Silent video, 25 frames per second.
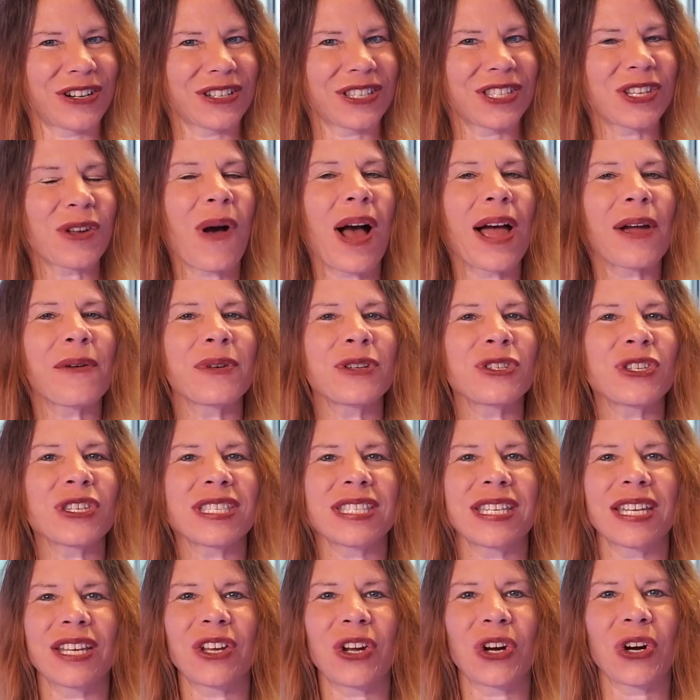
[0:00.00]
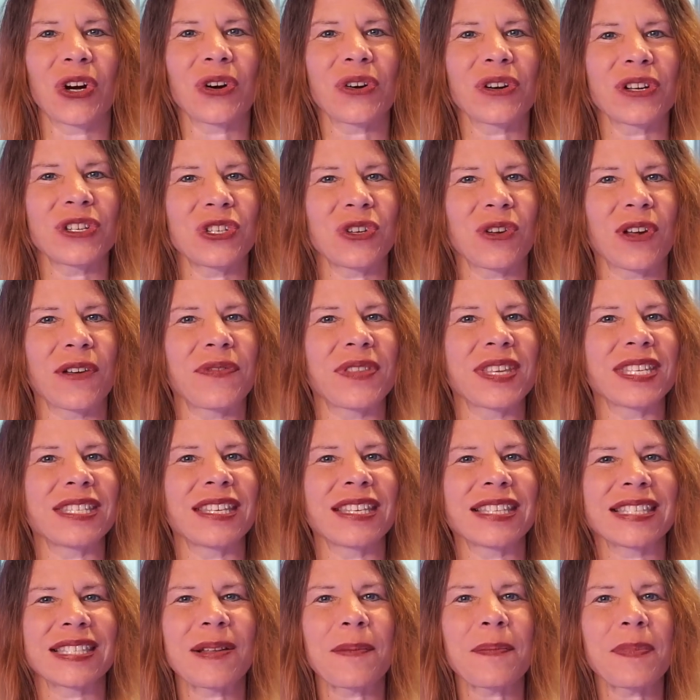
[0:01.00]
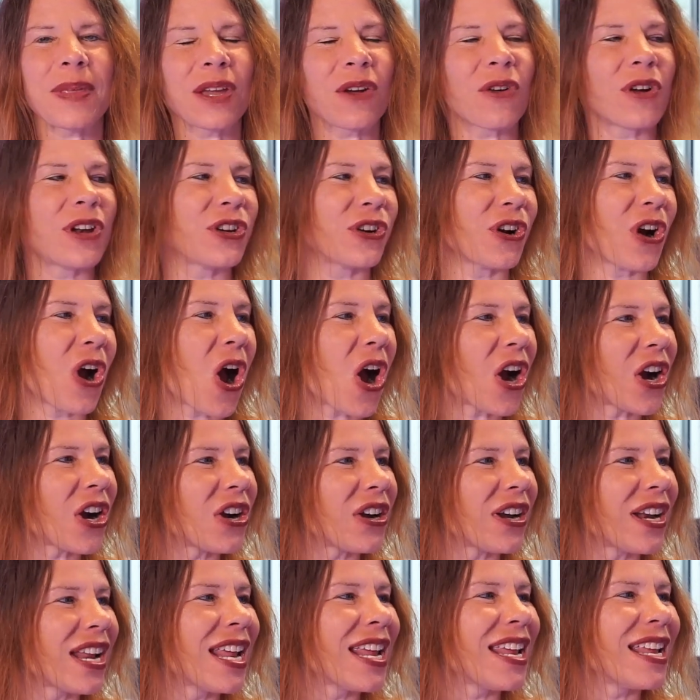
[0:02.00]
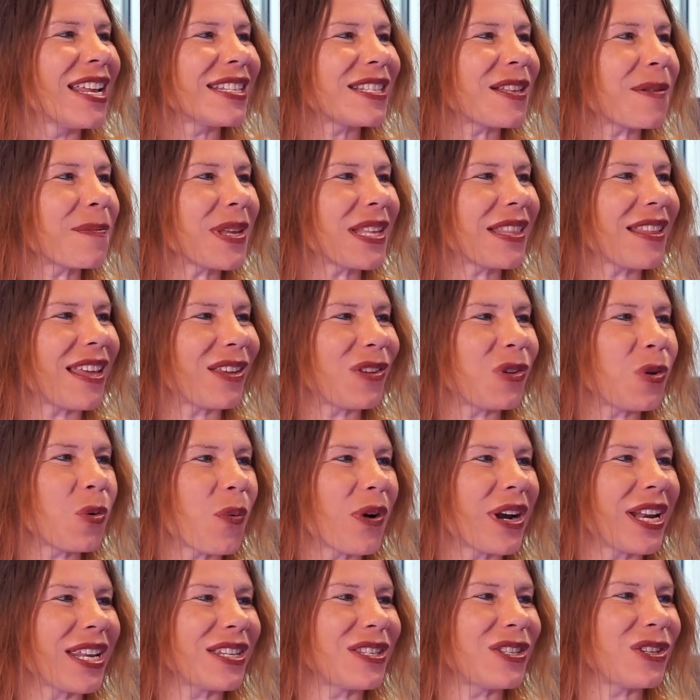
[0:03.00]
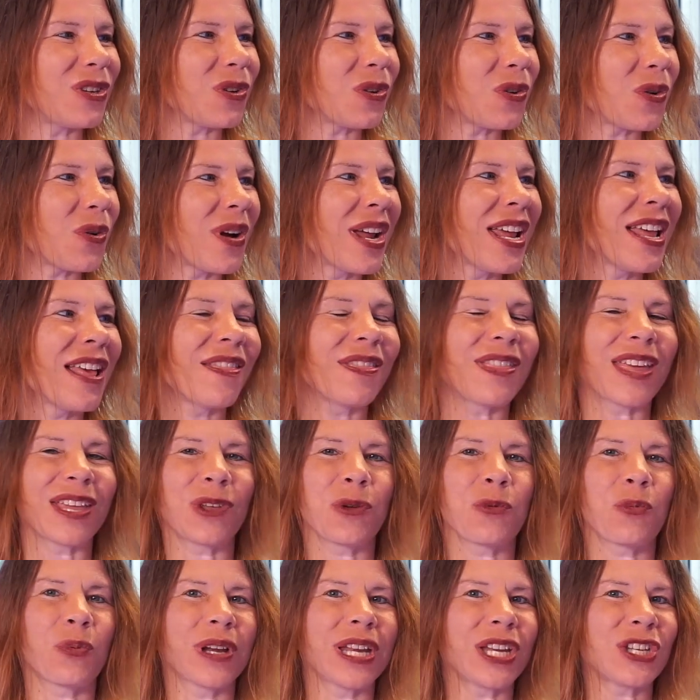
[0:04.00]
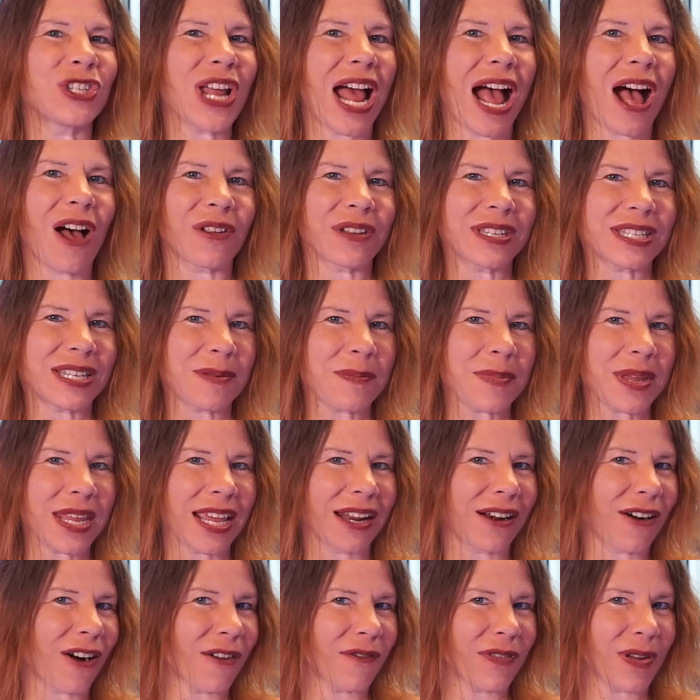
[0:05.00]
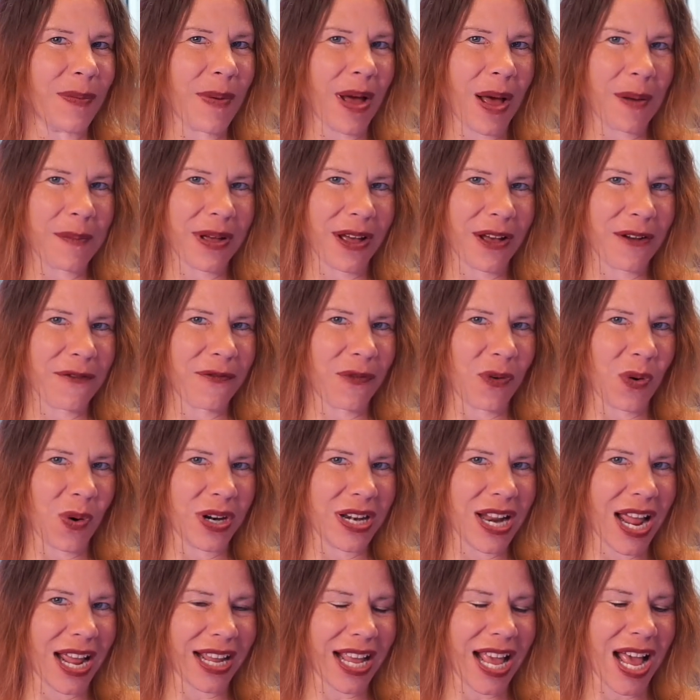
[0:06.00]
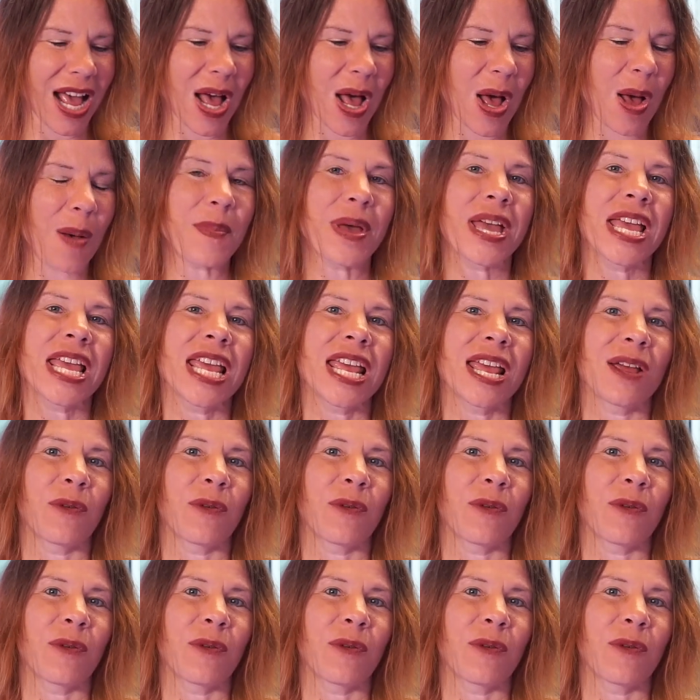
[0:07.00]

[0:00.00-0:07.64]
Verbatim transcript: So I would just encourage you if this is something on your heart, something that you want to do, that you reach out to me at rvmamaof4.com.